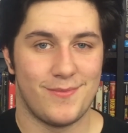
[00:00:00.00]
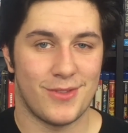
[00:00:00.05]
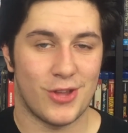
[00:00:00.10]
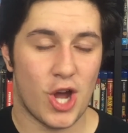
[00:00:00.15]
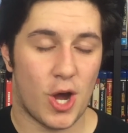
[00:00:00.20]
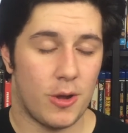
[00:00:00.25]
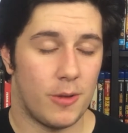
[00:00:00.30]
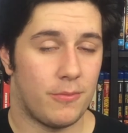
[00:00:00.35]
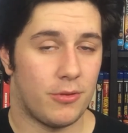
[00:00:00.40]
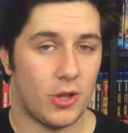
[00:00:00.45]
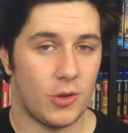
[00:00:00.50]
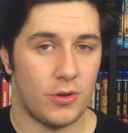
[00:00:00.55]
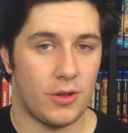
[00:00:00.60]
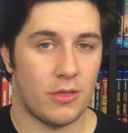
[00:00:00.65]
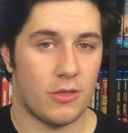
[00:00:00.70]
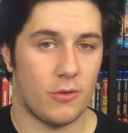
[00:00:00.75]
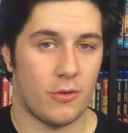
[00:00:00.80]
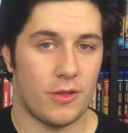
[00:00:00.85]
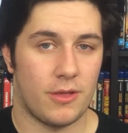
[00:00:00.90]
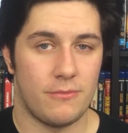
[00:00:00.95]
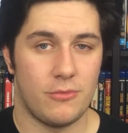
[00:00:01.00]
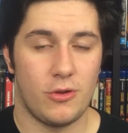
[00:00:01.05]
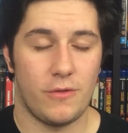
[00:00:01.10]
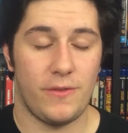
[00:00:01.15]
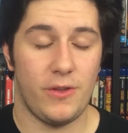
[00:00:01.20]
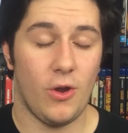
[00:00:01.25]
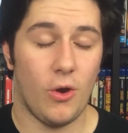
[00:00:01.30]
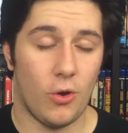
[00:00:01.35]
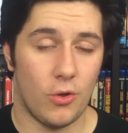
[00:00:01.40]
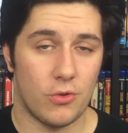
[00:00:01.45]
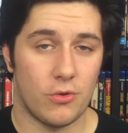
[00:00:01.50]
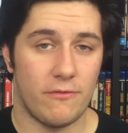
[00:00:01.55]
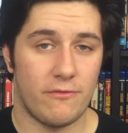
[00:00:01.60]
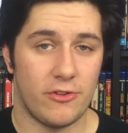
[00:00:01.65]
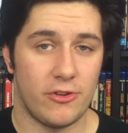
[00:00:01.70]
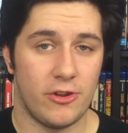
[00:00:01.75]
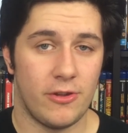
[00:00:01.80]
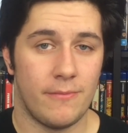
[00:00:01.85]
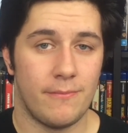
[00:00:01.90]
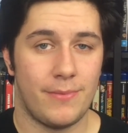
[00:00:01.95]
Comment below what you thought of the movie or the
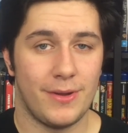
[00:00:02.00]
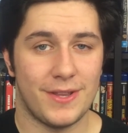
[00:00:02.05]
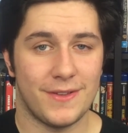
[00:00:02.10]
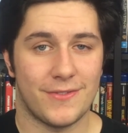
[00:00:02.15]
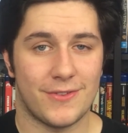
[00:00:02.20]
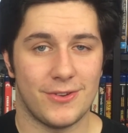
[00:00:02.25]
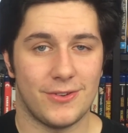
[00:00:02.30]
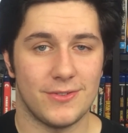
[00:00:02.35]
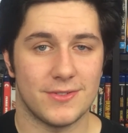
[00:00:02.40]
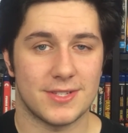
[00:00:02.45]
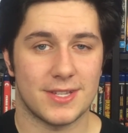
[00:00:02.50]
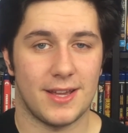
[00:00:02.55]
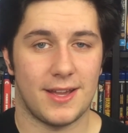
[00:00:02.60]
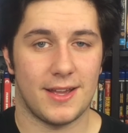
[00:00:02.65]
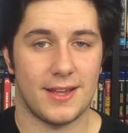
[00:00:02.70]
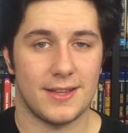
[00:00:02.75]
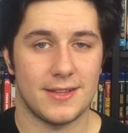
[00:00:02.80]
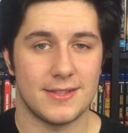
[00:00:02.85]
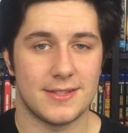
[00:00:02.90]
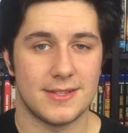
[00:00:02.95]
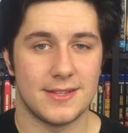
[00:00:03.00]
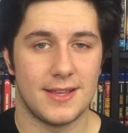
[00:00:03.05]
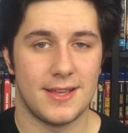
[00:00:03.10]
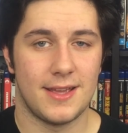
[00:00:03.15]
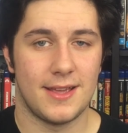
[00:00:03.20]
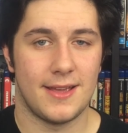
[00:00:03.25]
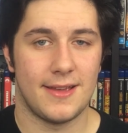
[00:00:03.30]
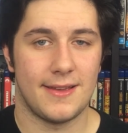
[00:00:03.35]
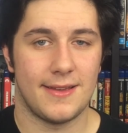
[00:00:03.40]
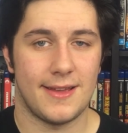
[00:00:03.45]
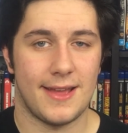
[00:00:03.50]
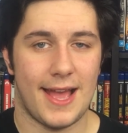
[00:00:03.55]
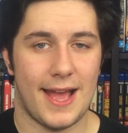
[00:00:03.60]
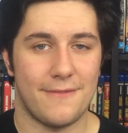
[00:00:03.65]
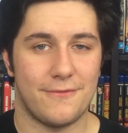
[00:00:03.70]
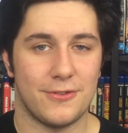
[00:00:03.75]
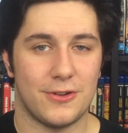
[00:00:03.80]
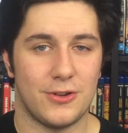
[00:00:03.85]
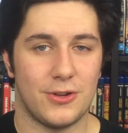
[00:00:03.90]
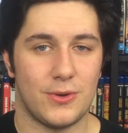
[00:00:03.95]
review. But of course, guys,
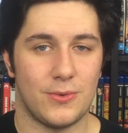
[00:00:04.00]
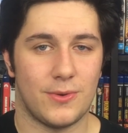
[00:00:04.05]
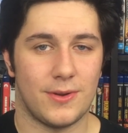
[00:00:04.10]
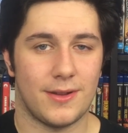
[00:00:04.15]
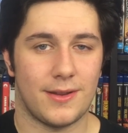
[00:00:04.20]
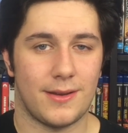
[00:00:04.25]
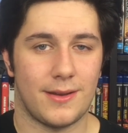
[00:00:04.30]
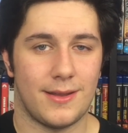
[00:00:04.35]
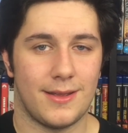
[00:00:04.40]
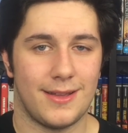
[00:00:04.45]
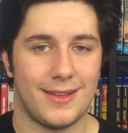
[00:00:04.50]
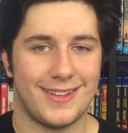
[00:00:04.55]
have a good one.